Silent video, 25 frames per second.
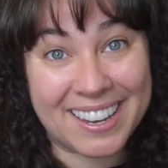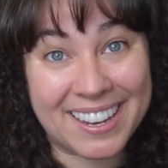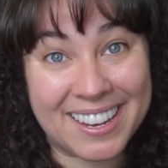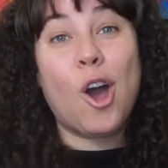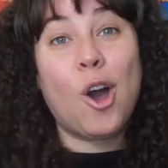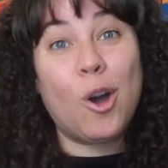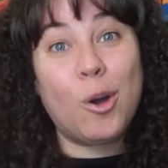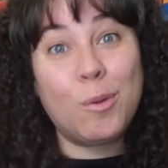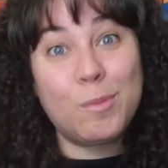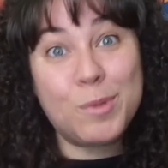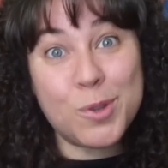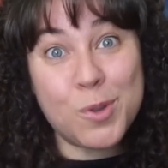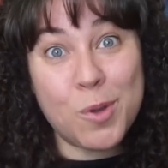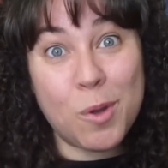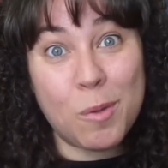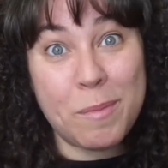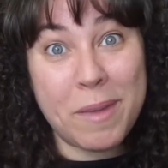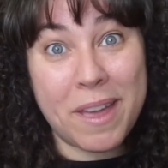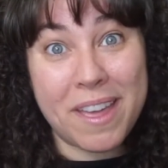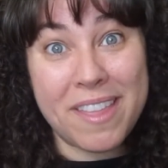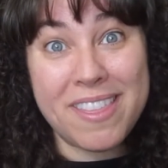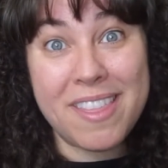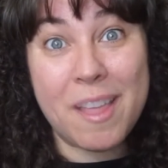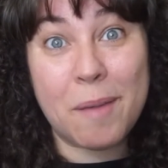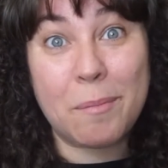Homeschool
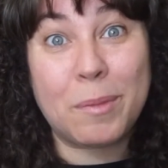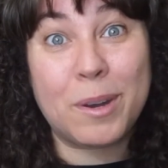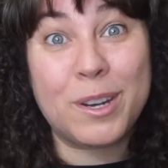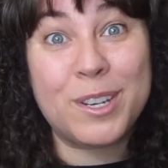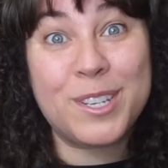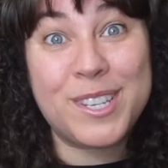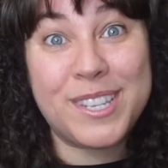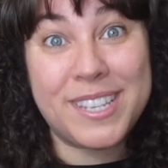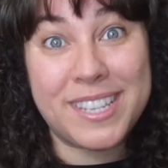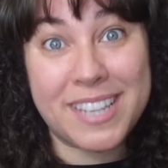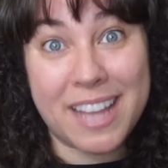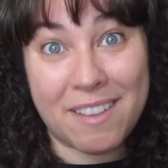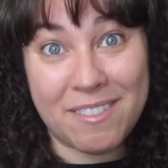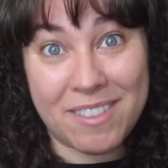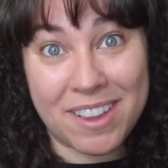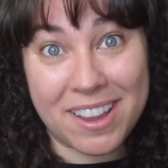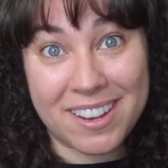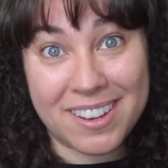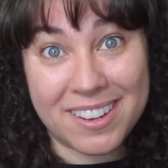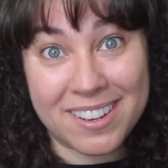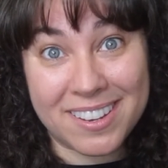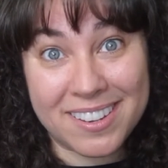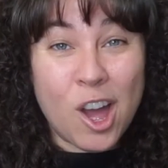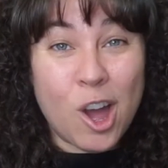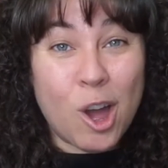myth number 7.
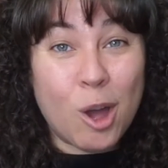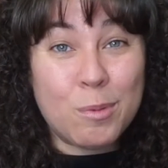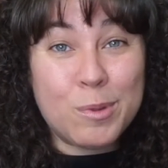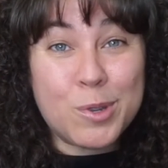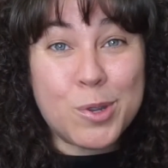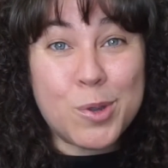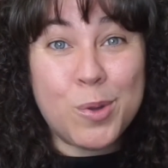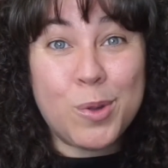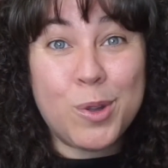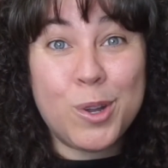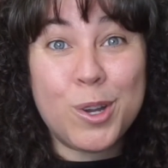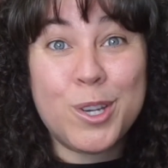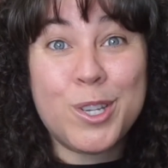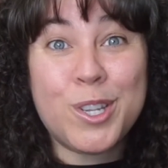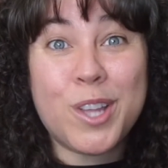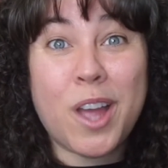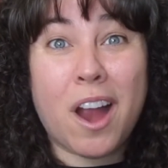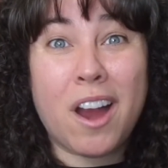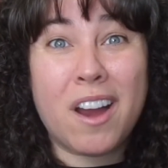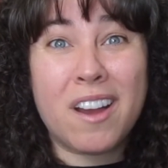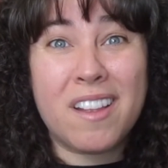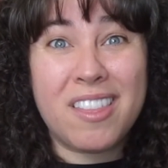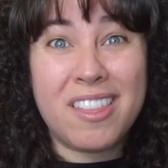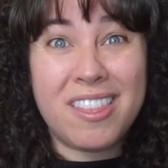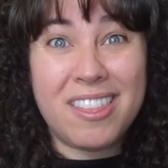Homeschoolers
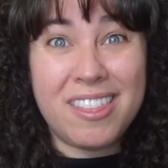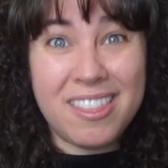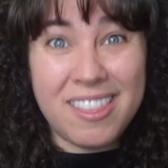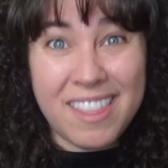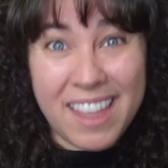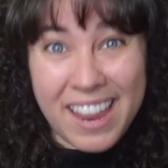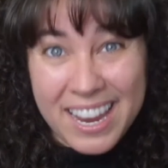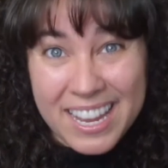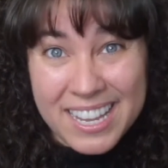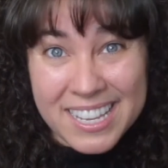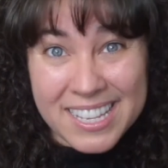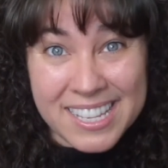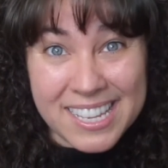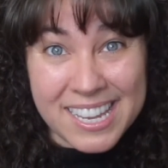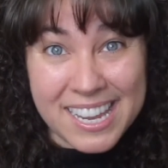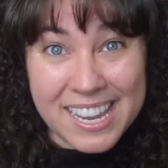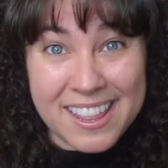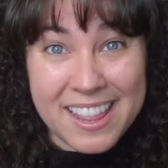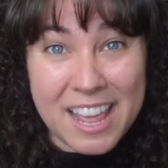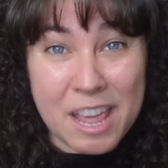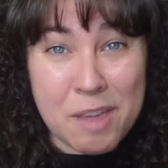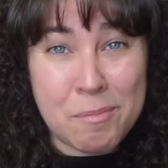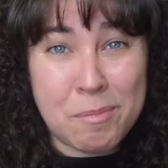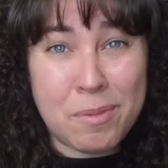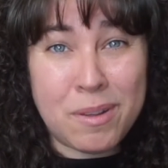are lazy.
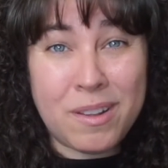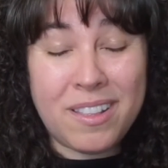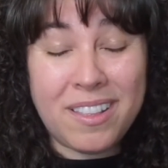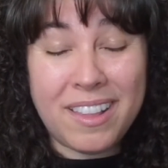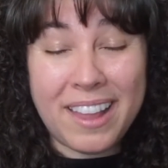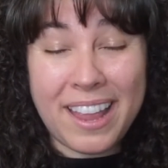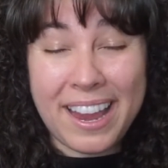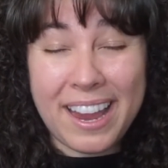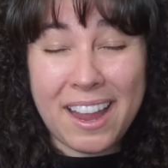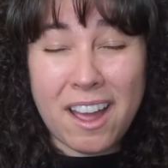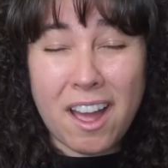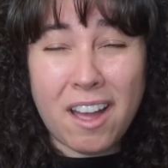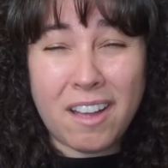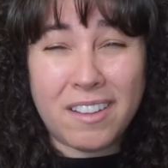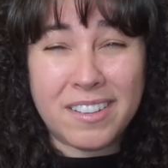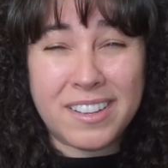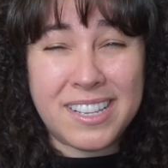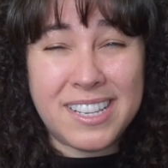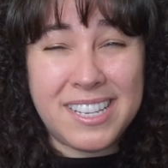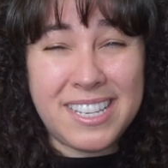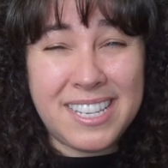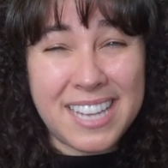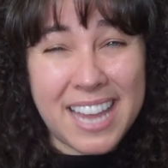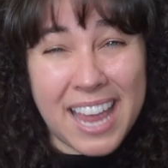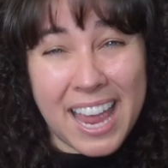They play all
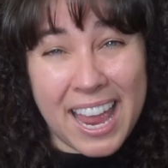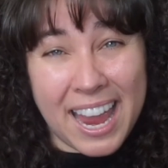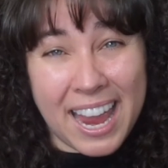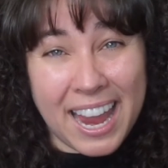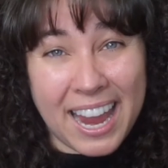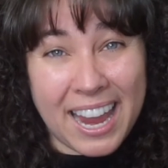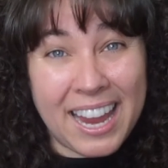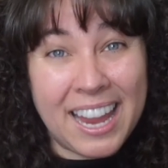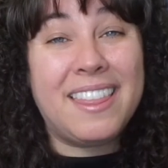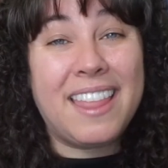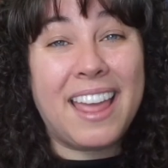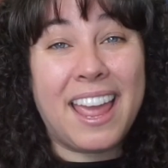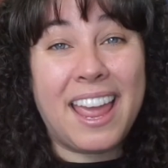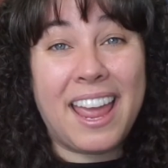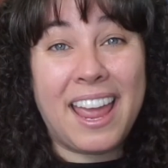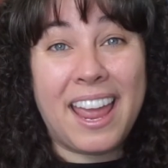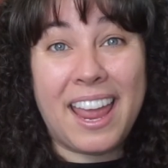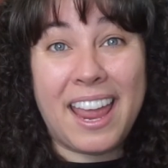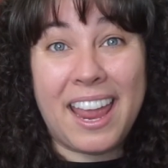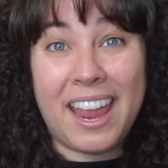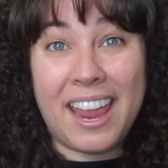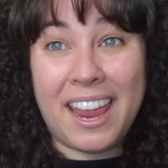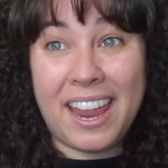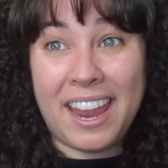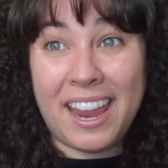day.
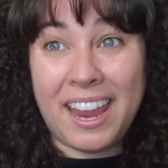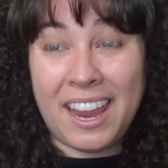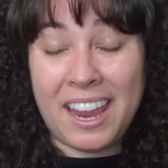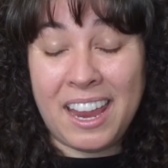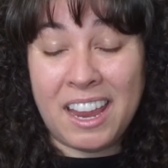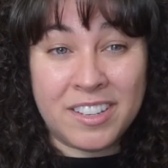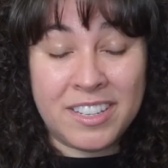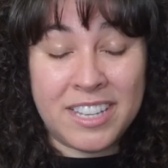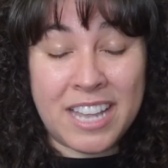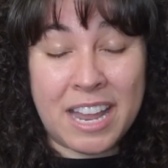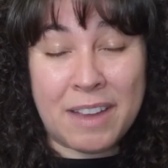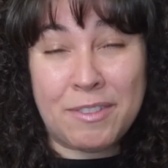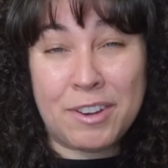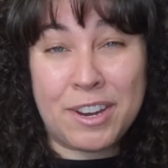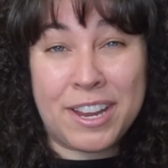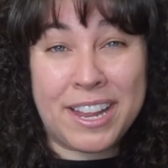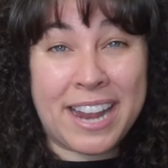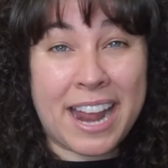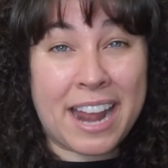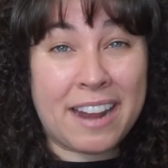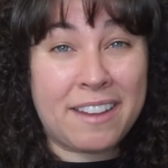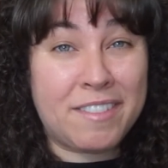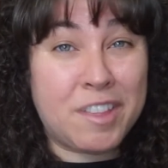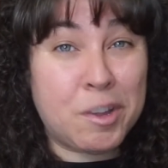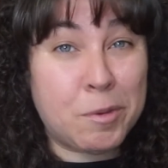They never get
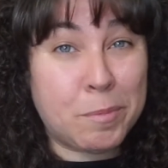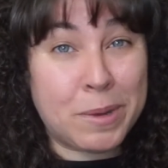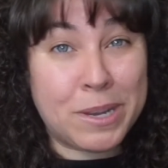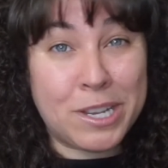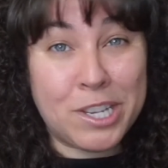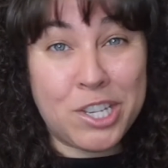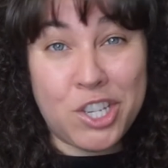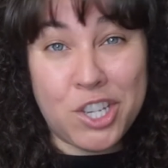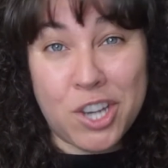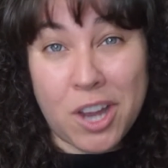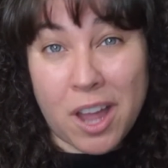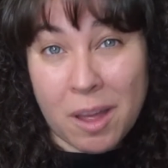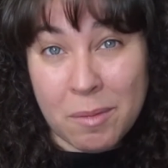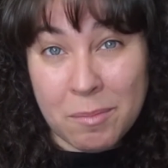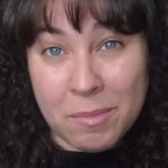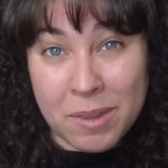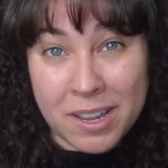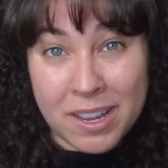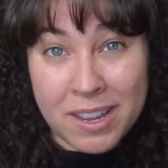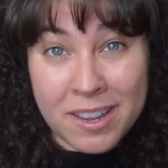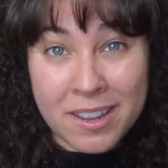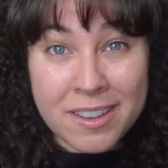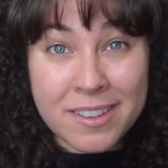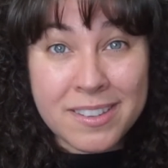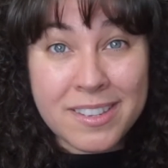out of their
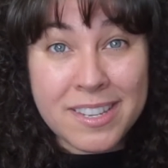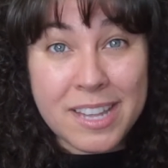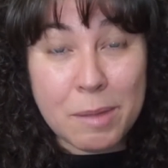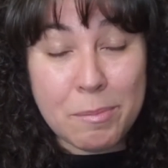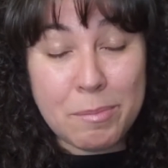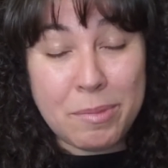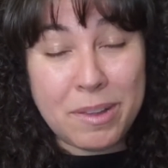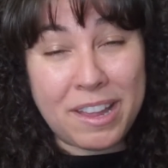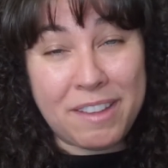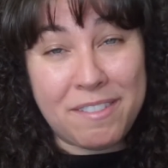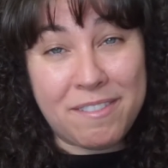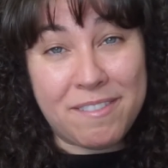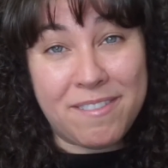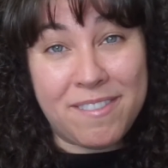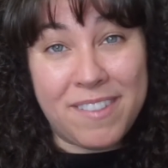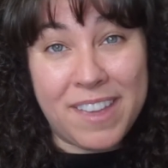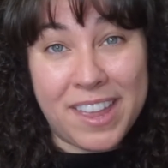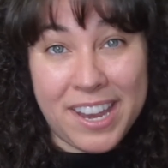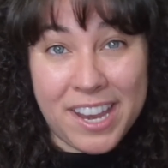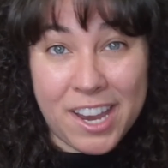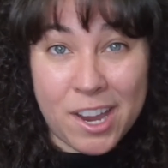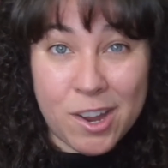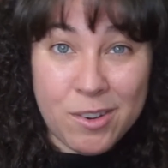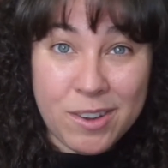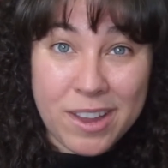pajamas. They play
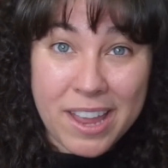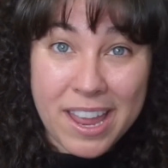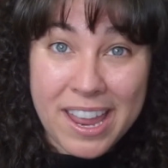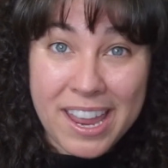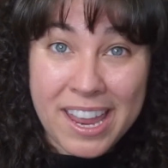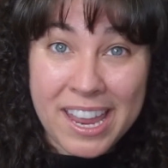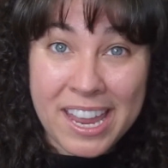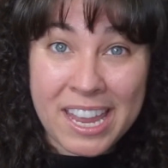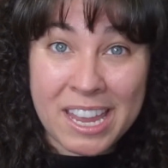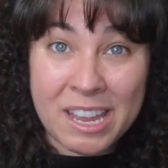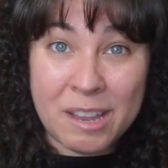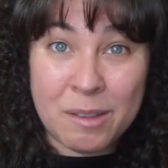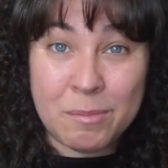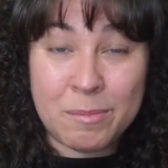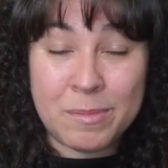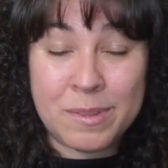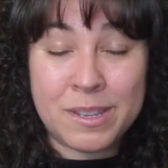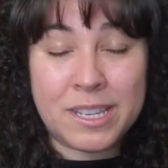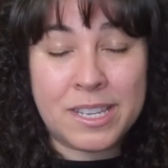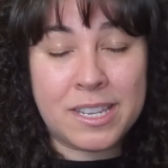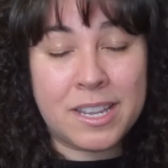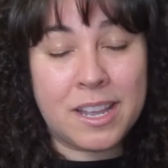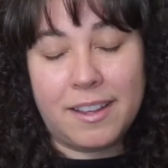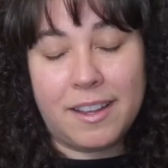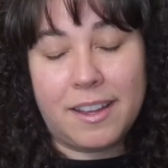video games.
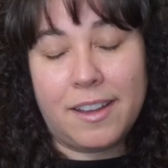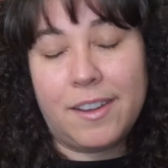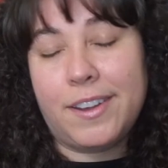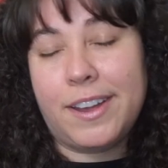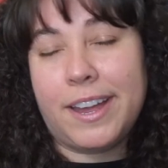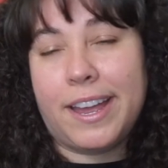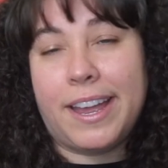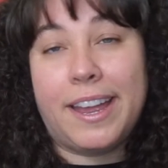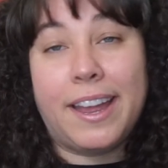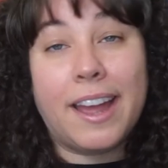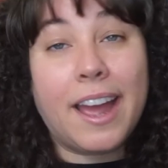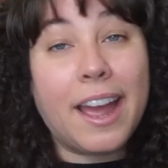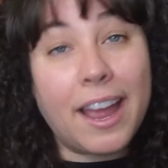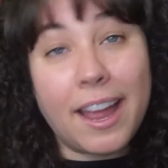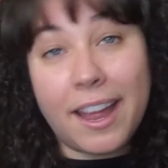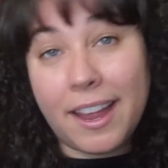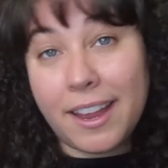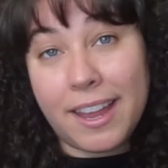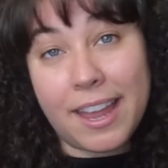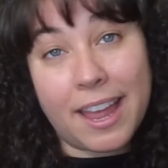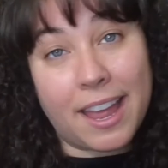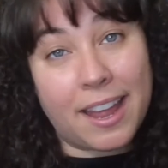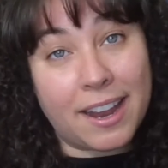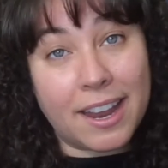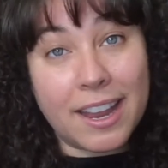Okay,
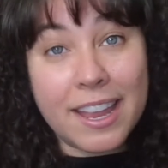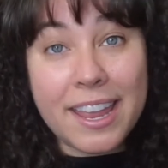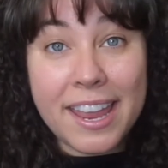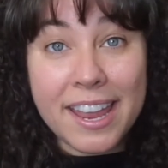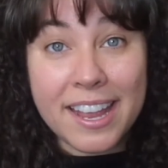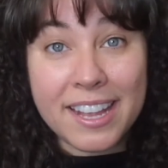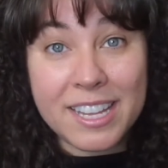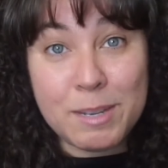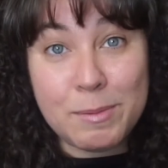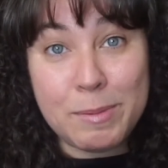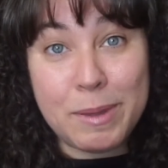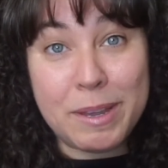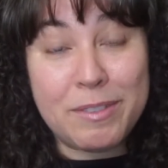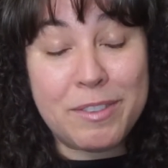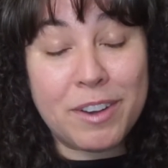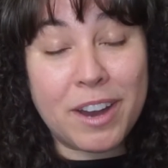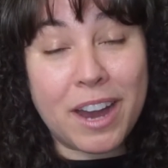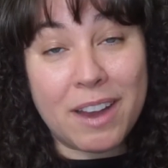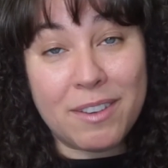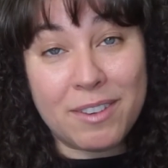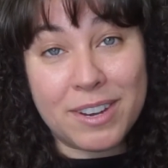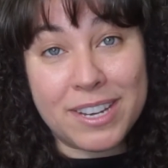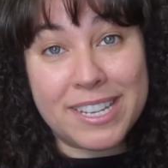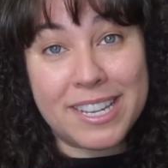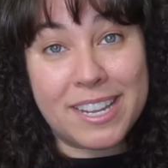I can't speak for
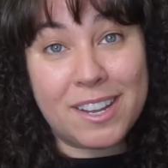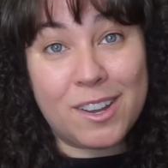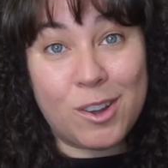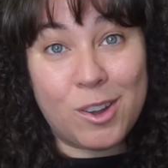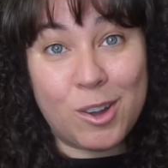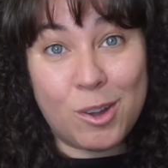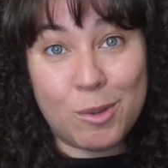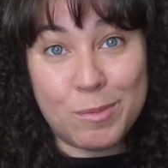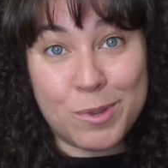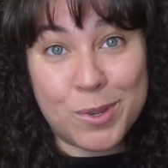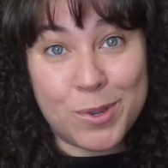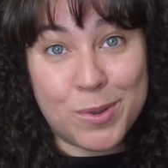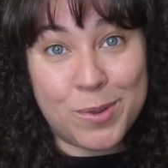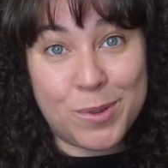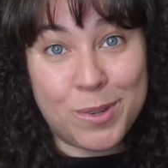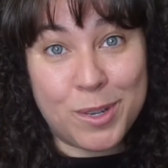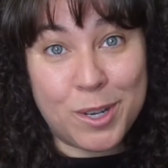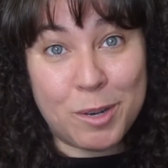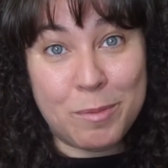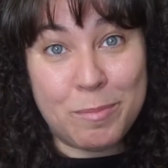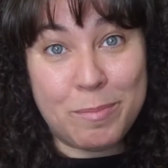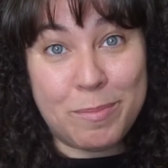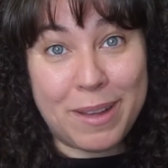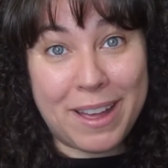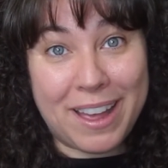every single homeschooler,
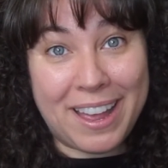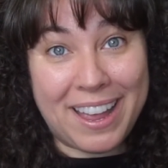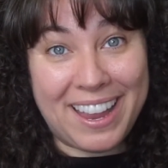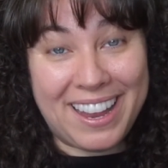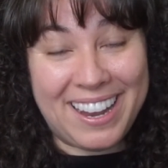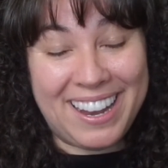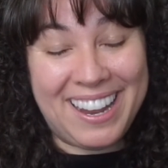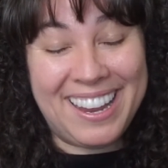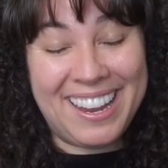but